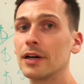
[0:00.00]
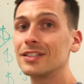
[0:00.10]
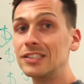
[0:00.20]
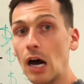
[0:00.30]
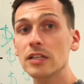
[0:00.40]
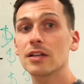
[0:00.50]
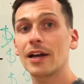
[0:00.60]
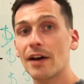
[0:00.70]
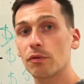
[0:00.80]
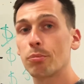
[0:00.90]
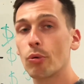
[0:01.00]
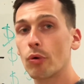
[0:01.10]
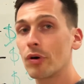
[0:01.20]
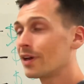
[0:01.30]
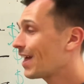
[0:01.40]
does not have a
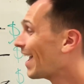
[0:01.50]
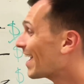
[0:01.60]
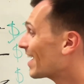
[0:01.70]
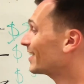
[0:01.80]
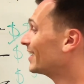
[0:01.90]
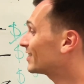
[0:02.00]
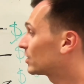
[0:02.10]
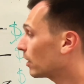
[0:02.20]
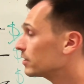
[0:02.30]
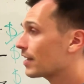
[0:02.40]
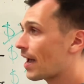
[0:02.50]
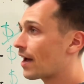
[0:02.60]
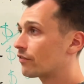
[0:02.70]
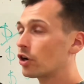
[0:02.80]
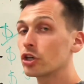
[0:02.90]
pool, and it does
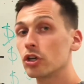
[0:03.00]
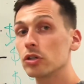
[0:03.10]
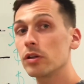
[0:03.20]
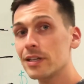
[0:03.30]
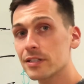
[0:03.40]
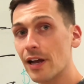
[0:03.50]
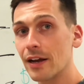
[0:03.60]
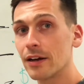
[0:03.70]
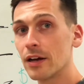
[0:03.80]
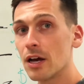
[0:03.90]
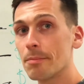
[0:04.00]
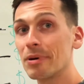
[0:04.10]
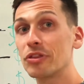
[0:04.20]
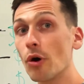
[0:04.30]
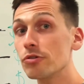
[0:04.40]
have a good listing,
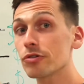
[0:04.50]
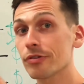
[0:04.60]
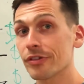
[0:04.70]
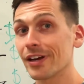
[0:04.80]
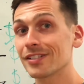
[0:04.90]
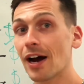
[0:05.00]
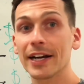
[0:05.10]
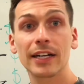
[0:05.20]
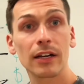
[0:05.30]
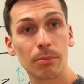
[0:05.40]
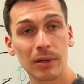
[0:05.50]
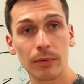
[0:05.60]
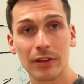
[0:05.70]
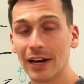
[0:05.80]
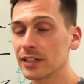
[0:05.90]
but those are things I can compete
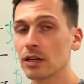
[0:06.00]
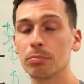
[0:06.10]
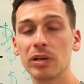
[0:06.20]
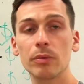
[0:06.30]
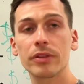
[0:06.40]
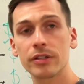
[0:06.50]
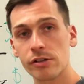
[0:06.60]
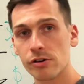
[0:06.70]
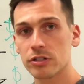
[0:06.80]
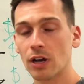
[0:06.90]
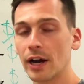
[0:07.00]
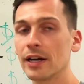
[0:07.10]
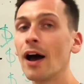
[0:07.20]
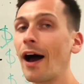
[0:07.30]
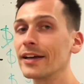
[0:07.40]
with. I can compete with interior design,
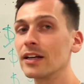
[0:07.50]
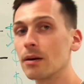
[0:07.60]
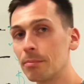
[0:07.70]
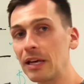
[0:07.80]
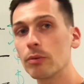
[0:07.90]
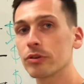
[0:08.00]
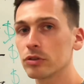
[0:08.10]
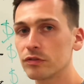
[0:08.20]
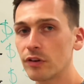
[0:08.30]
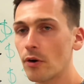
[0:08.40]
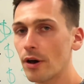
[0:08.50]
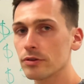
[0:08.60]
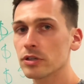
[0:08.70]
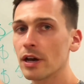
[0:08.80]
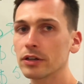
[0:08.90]
I can compete with good
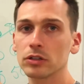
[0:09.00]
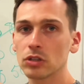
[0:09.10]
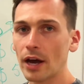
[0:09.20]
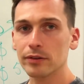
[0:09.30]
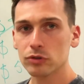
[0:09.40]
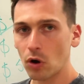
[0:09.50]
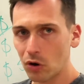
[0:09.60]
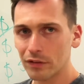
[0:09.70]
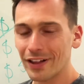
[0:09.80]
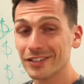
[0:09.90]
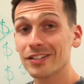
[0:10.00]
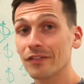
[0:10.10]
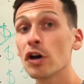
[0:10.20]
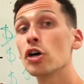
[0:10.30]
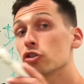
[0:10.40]
photos, good titles, all of that stuff.
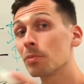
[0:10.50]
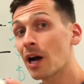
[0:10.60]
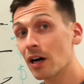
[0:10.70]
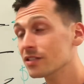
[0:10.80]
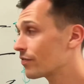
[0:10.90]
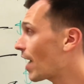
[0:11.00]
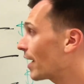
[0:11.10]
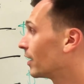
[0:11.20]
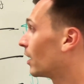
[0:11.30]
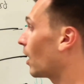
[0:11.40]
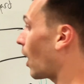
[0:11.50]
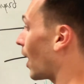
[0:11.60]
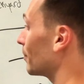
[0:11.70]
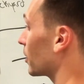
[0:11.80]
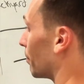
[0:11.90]
So because of that,
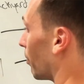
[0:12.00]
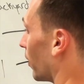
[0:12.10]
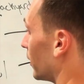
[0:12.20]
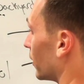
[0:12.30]
I'm gonna put